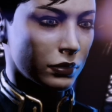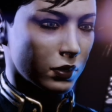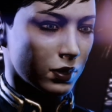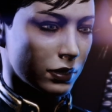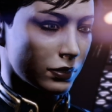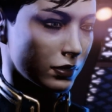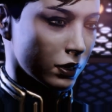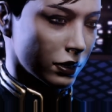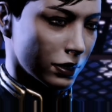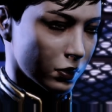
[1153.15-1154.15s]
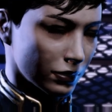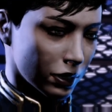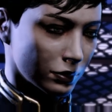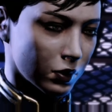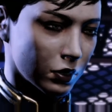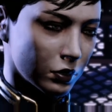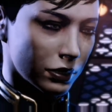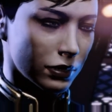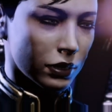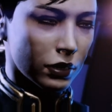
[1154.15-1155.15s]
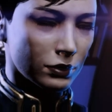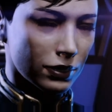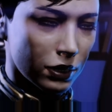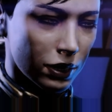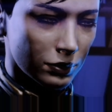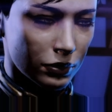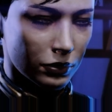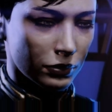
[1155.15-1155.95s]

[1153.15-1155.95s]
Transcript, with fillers: I think you're supposed to hit the button there when your turn is done.